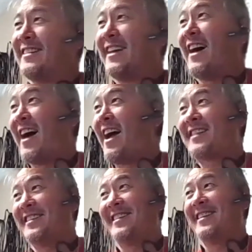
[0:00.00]
I
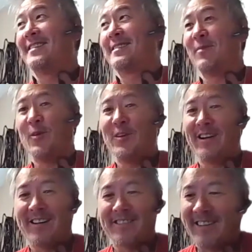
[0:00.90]
actually did this
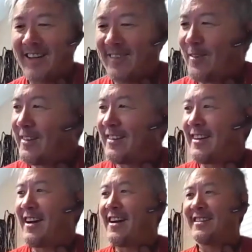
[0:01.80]
morning. I was like, one of the
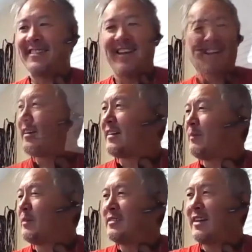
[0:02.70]
guys, he
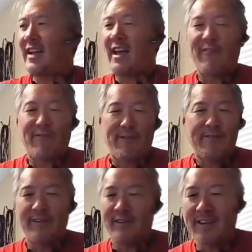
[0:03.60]
must like have
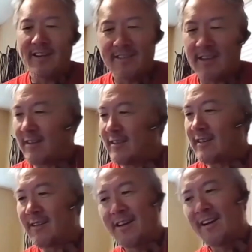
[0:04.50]
50 tickets out
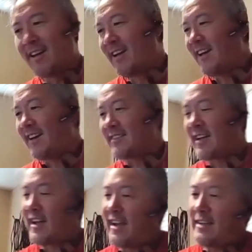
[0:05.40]
there. And he's
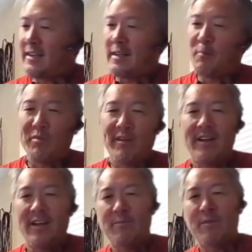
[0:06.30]
like, I hate to
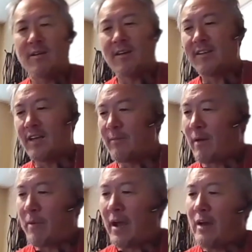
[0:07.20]
complain, but I think my
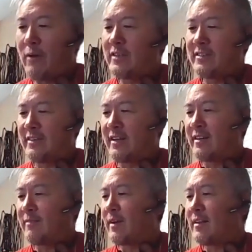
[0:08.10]
battery's
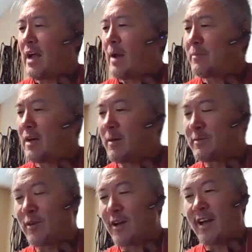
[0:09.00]
dead in my laptop.
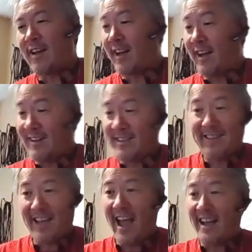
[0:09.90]
So I
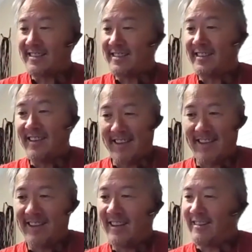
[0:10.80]
clicked the asset in the
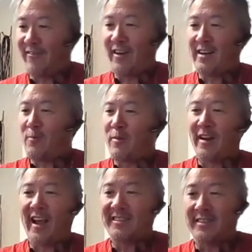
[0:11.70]
ticket to find out what
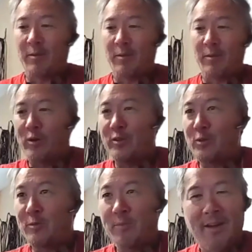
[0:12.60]
I actually deployed to
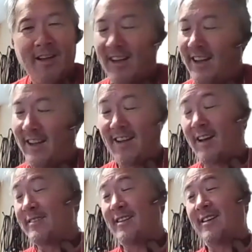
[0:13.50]
him. And
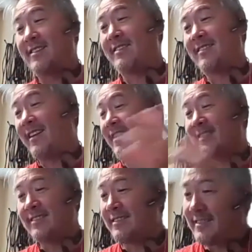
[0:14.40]
I was like, man,
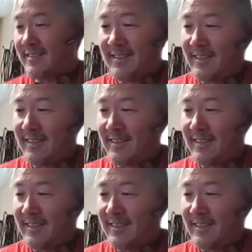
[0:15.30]
this is